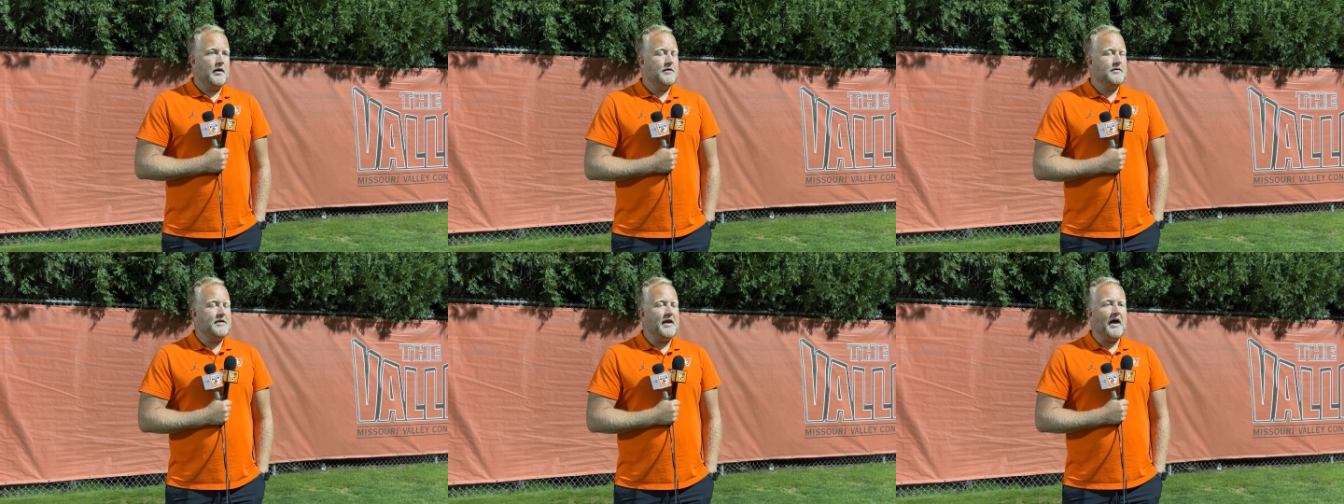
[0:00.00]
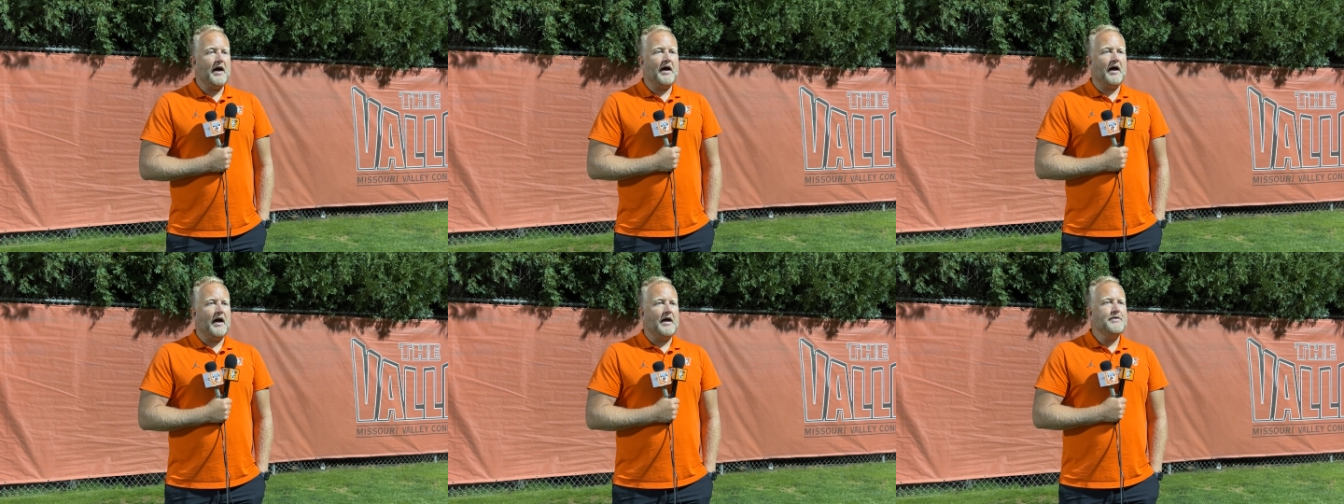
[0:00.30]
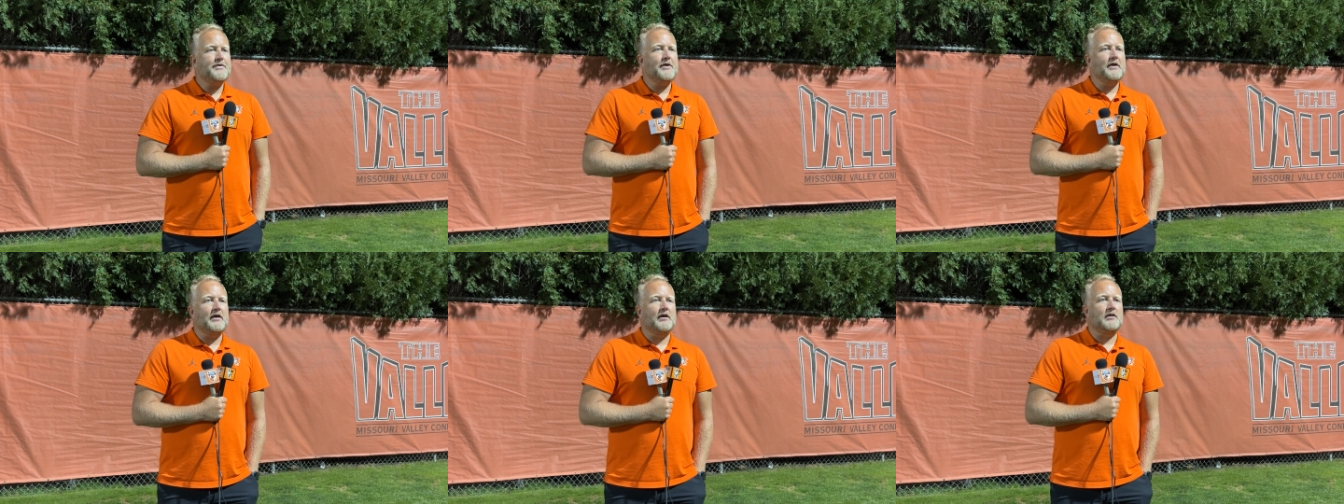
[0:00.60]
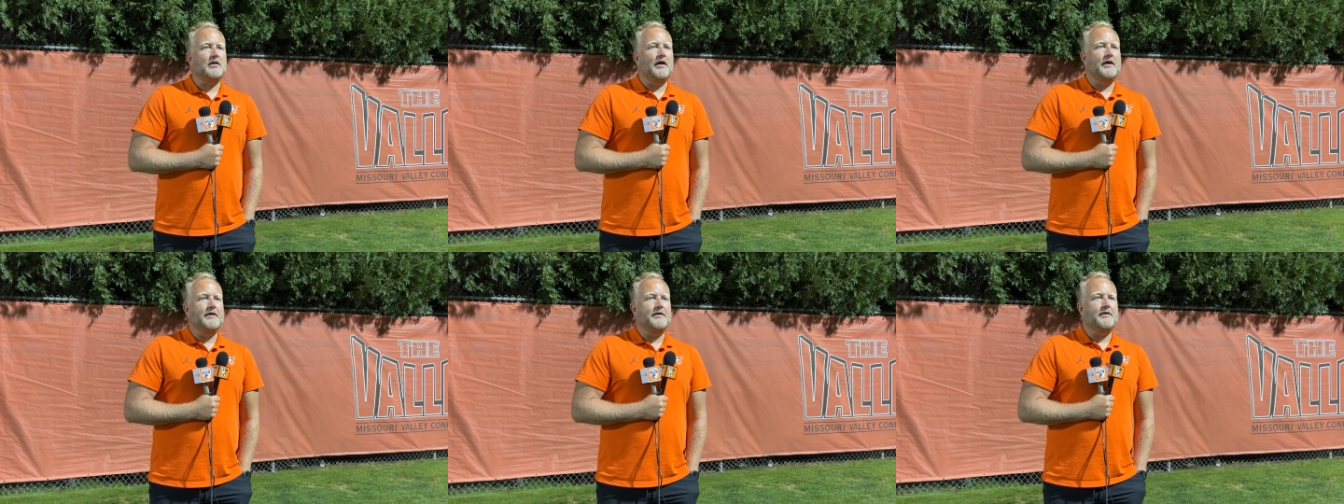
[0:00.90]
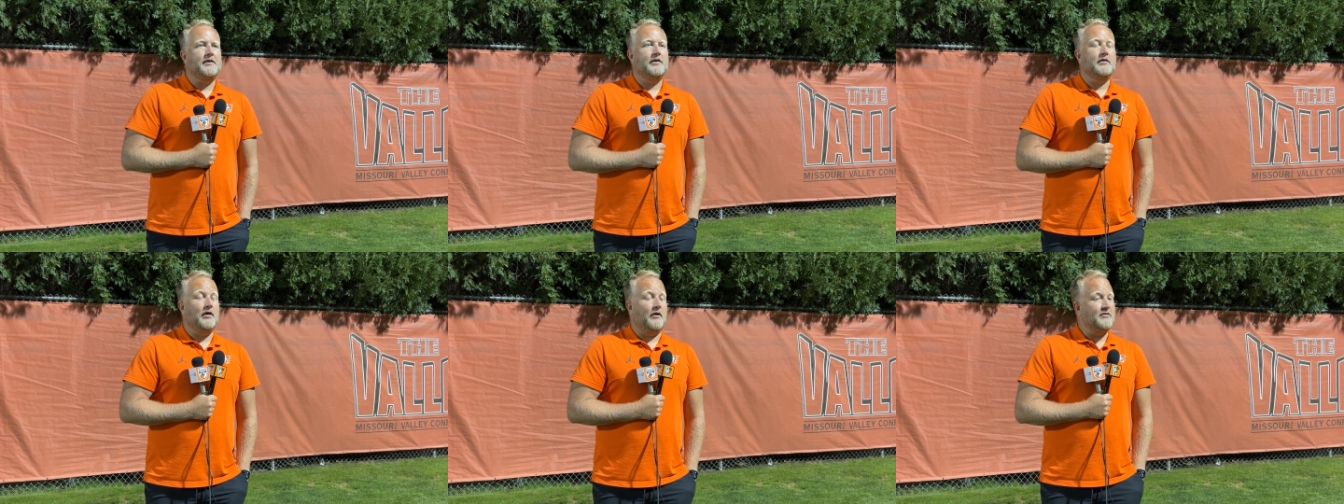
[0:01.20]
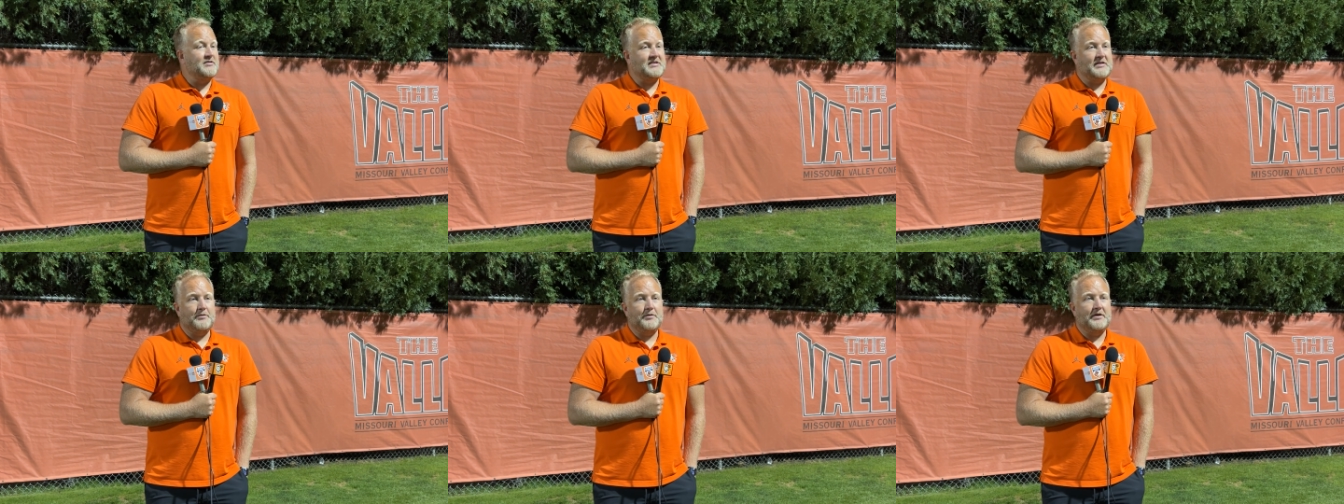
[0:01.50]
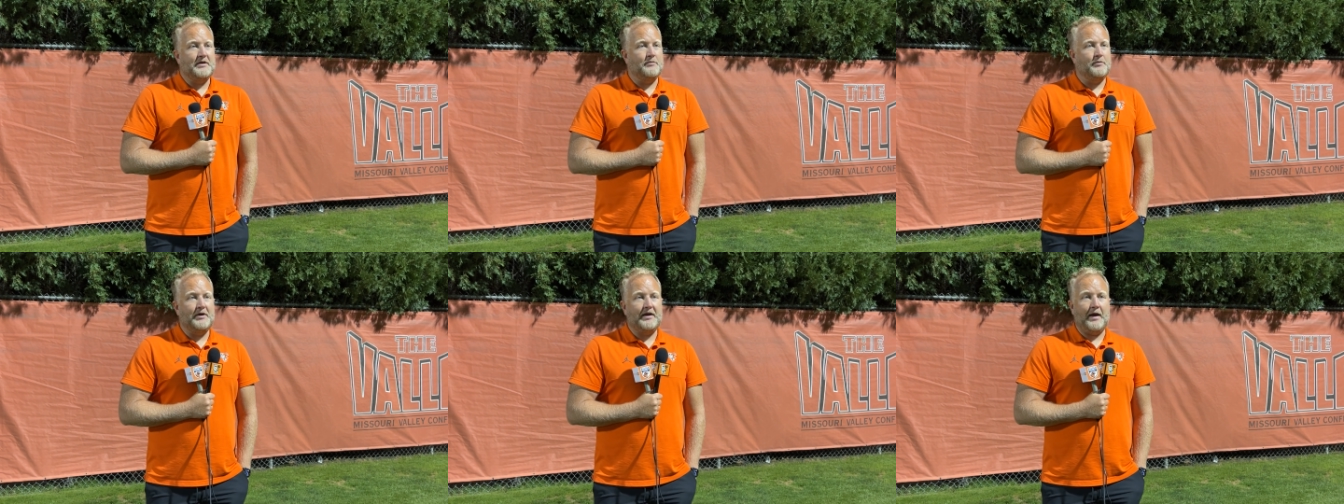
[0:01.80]
yeah, I think like obviously
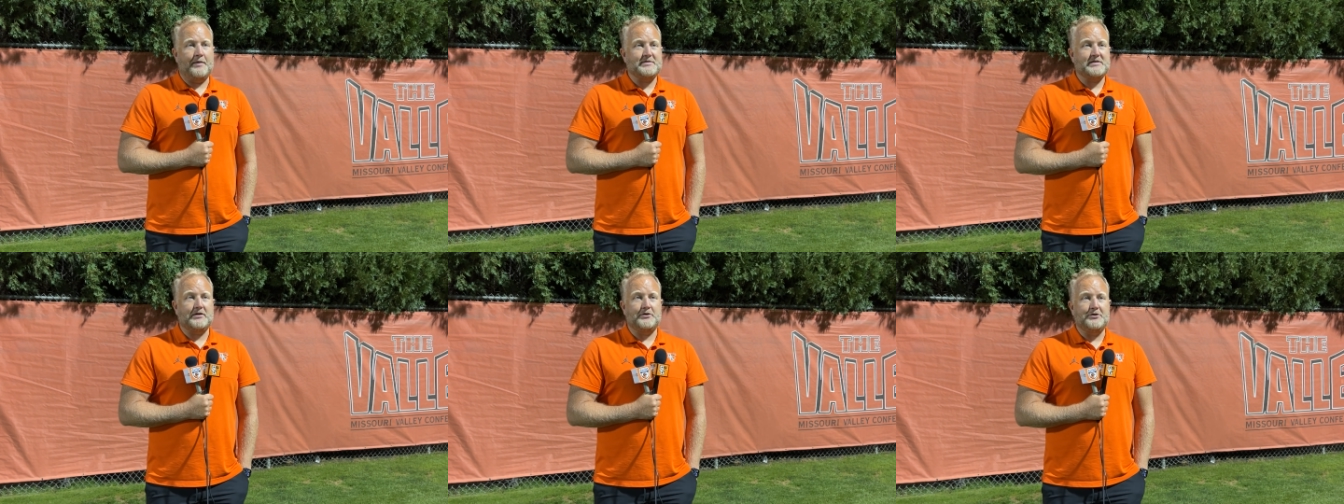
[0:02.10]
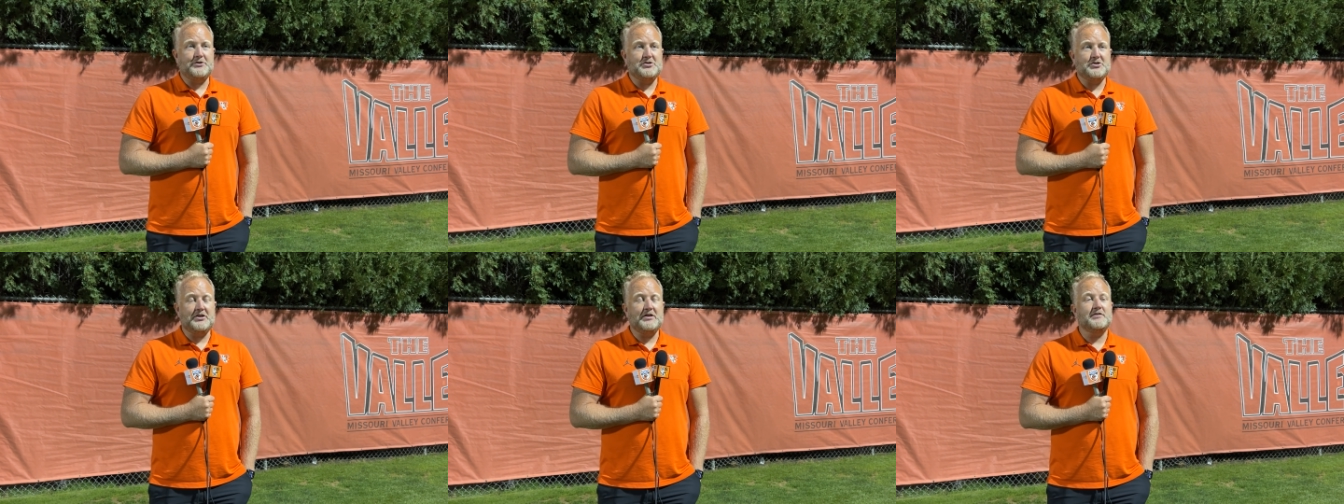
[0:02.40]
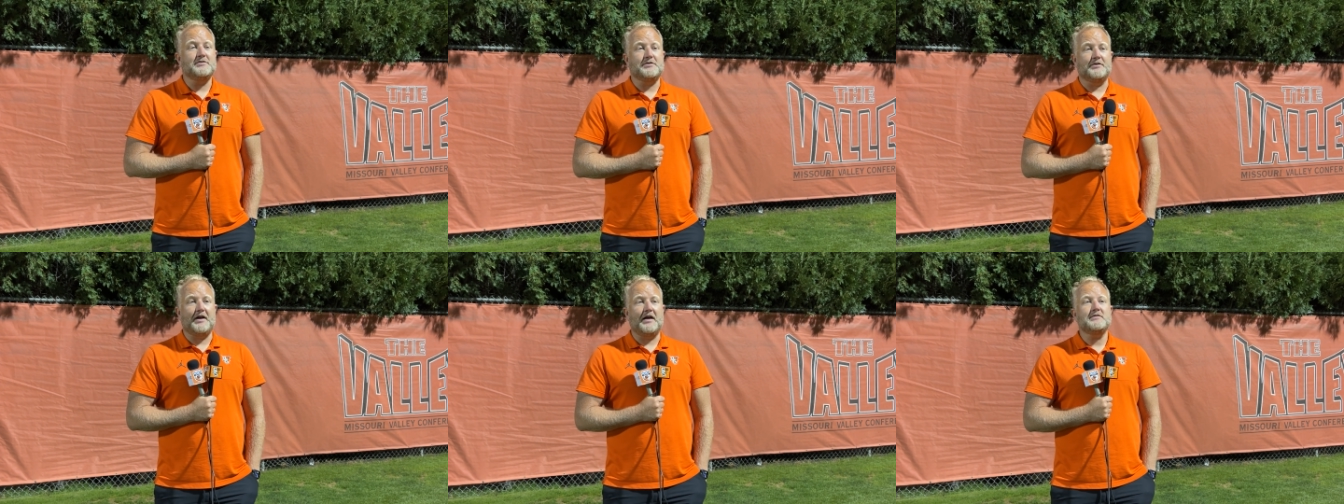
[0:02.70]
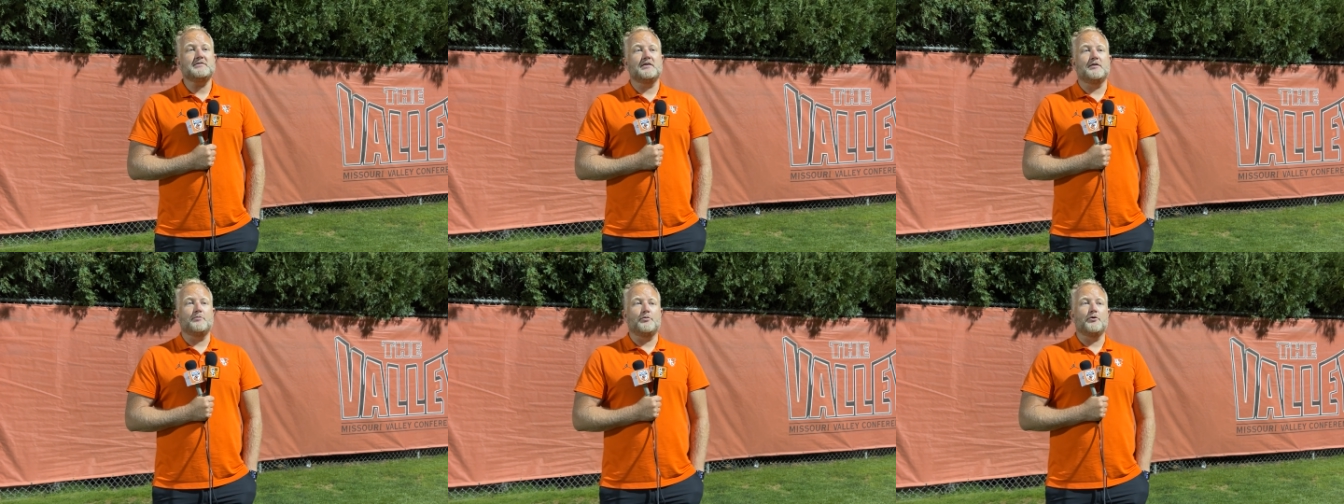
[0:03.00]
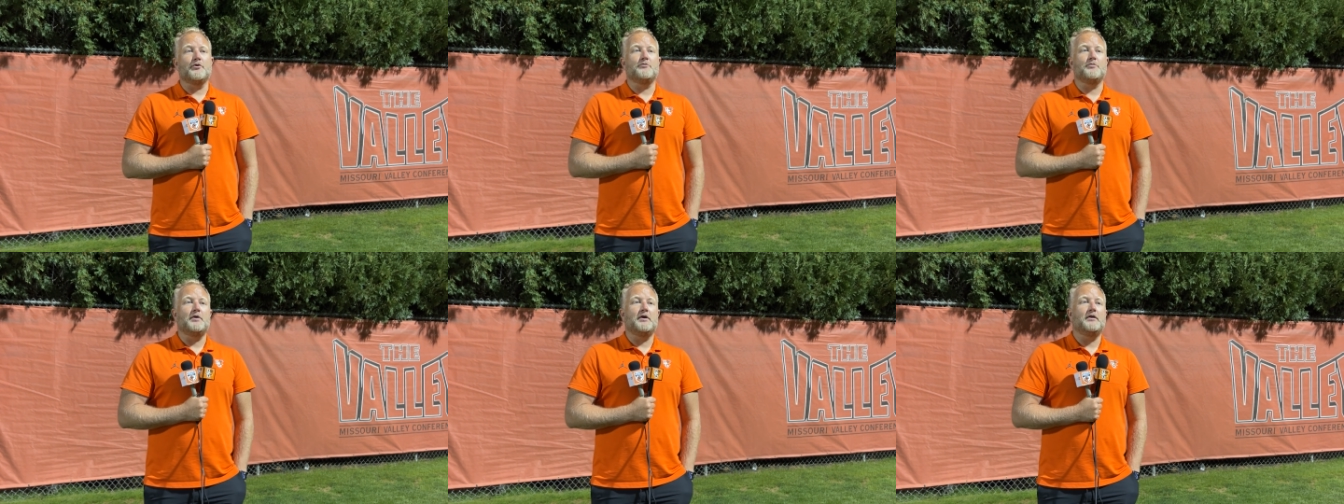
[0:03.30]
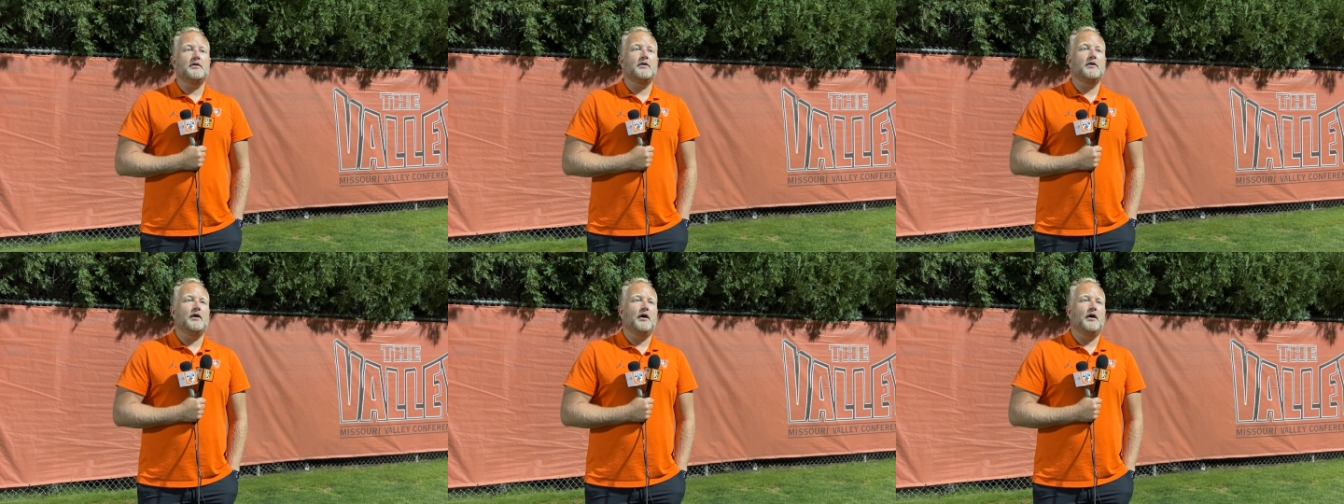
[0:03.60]
we, we kept a clean sheet, so that's an improvement.